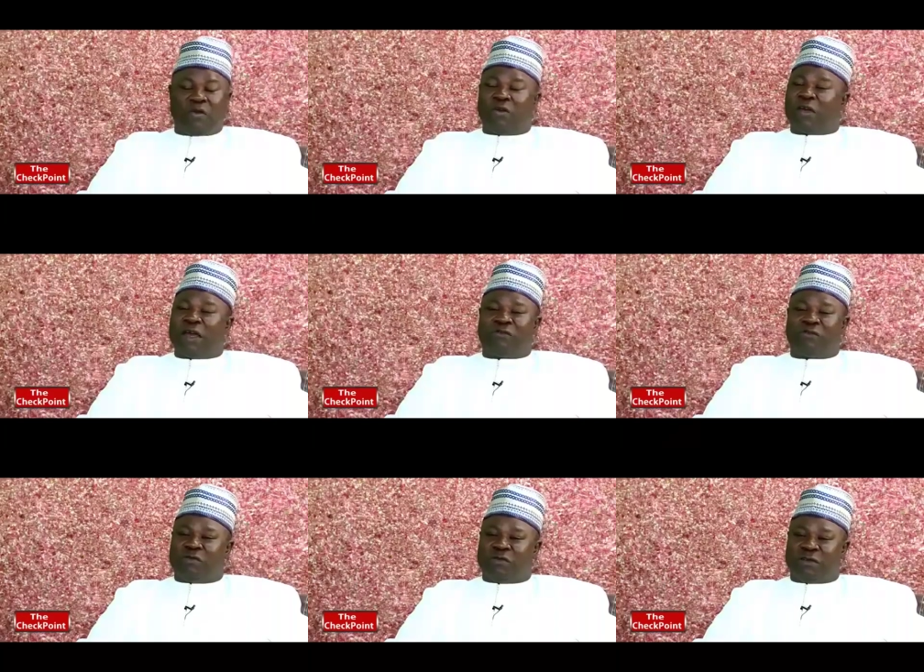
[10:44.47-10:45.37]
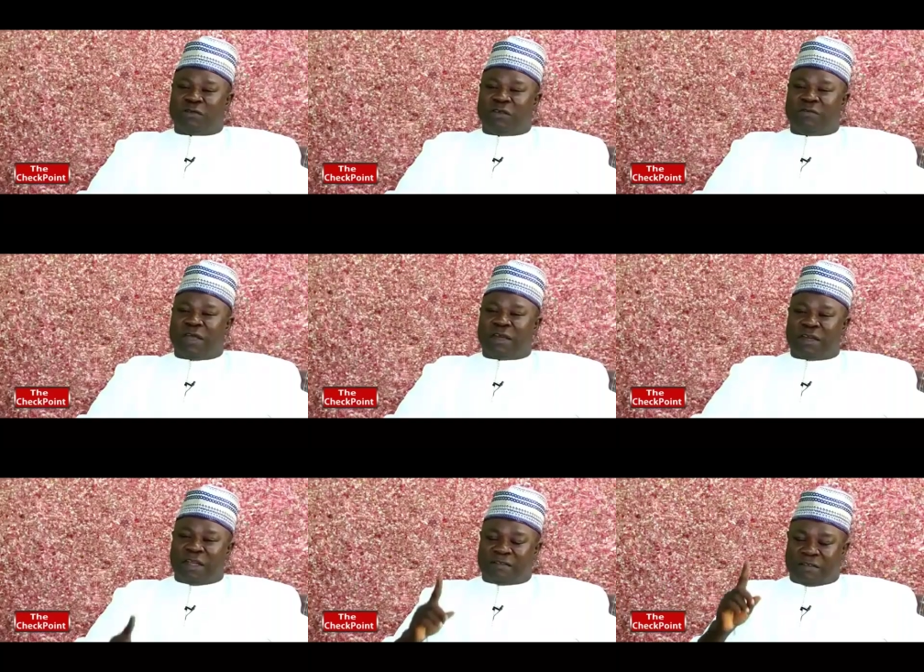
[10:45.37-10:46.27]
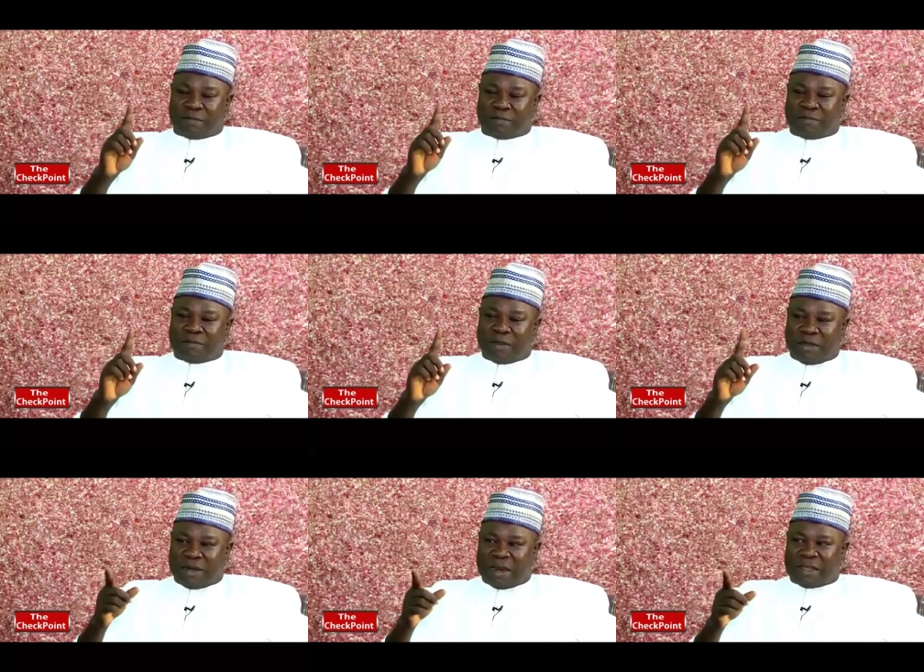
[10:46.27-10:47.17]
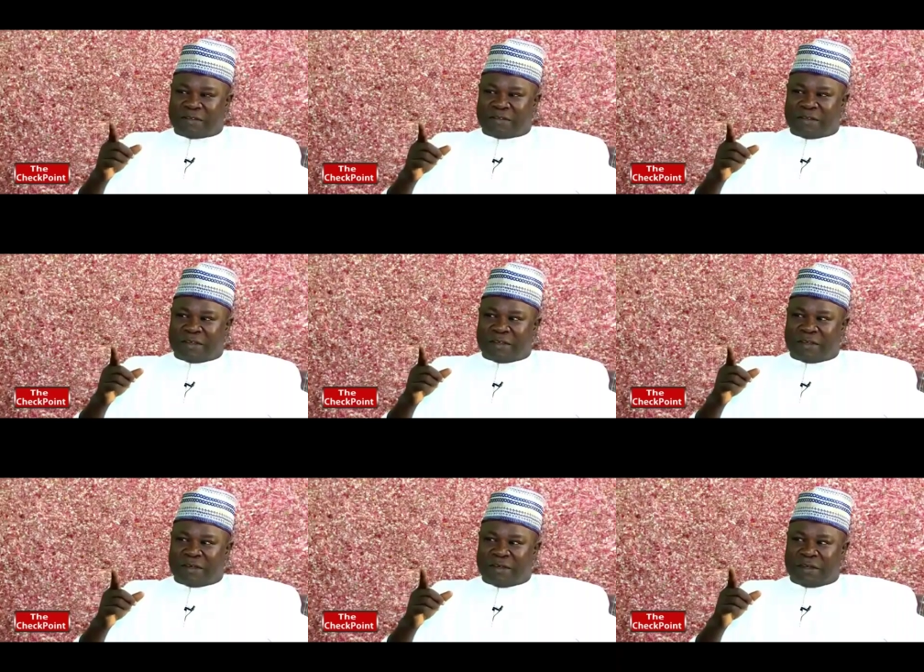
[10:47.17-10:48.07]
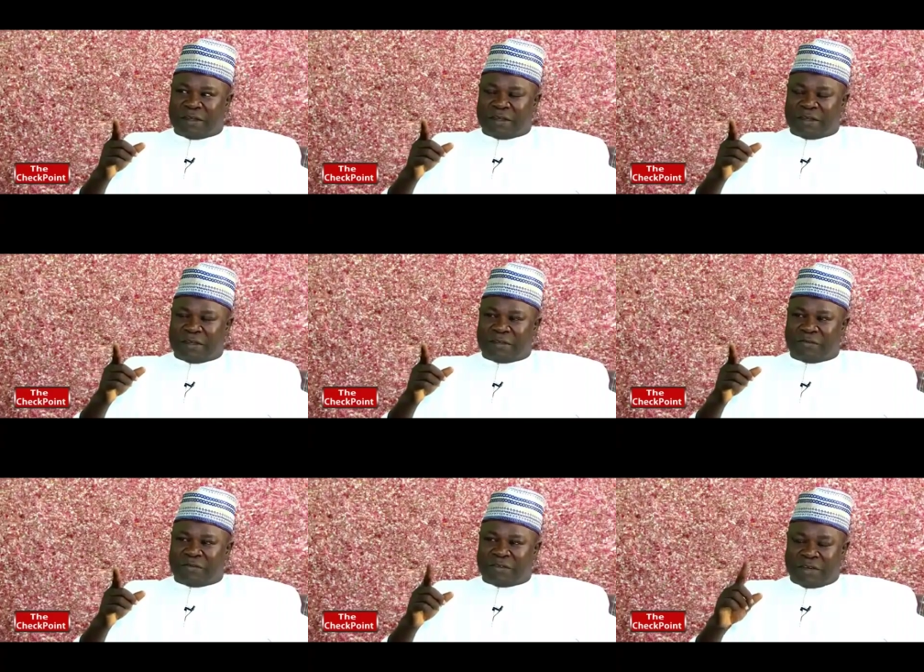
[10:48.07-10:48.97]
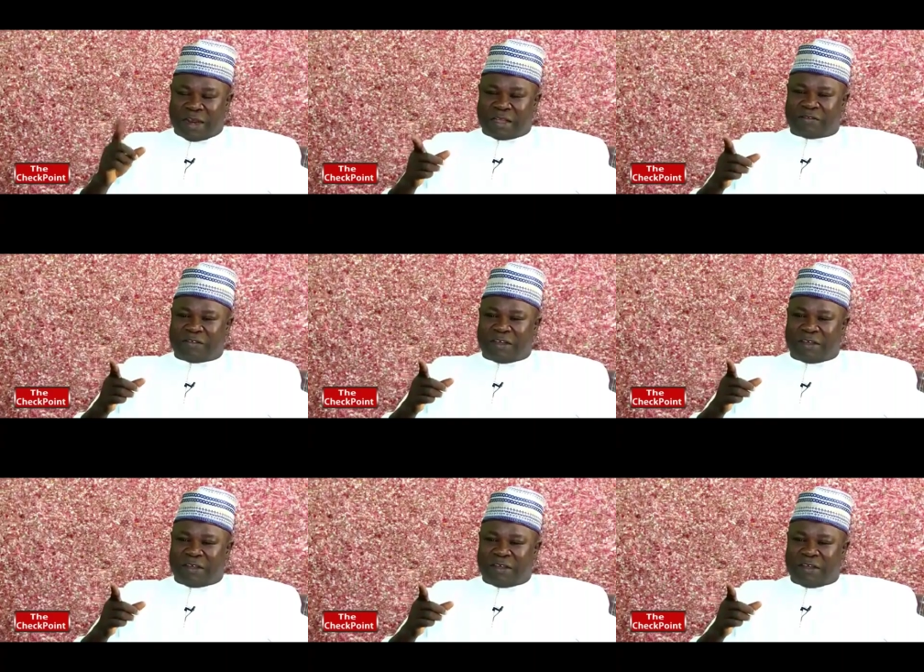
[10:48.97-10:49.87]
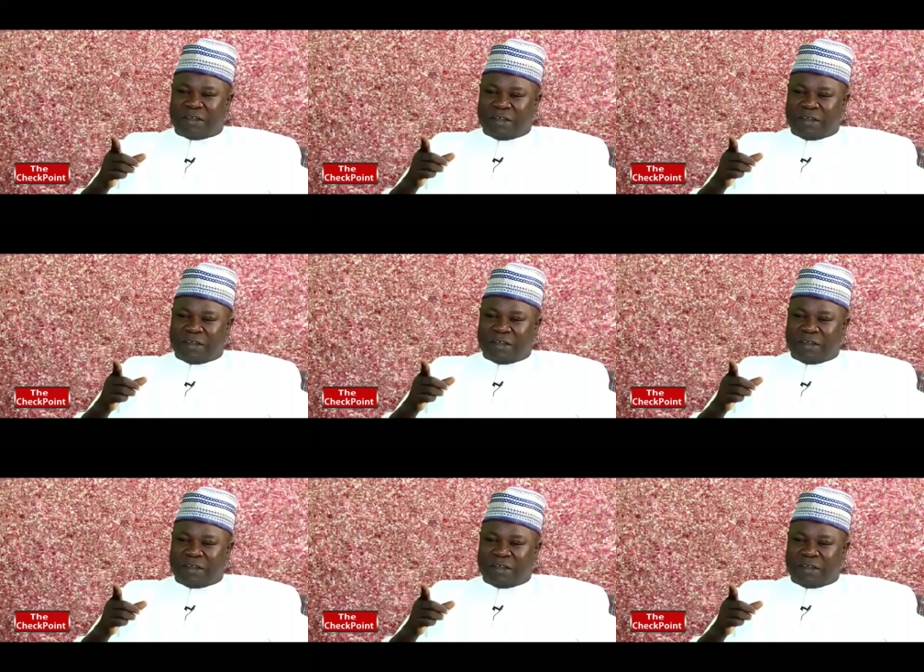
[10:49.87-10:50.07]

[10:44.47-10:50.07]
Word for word: No, no council was invited except last, uh, the, was it last year?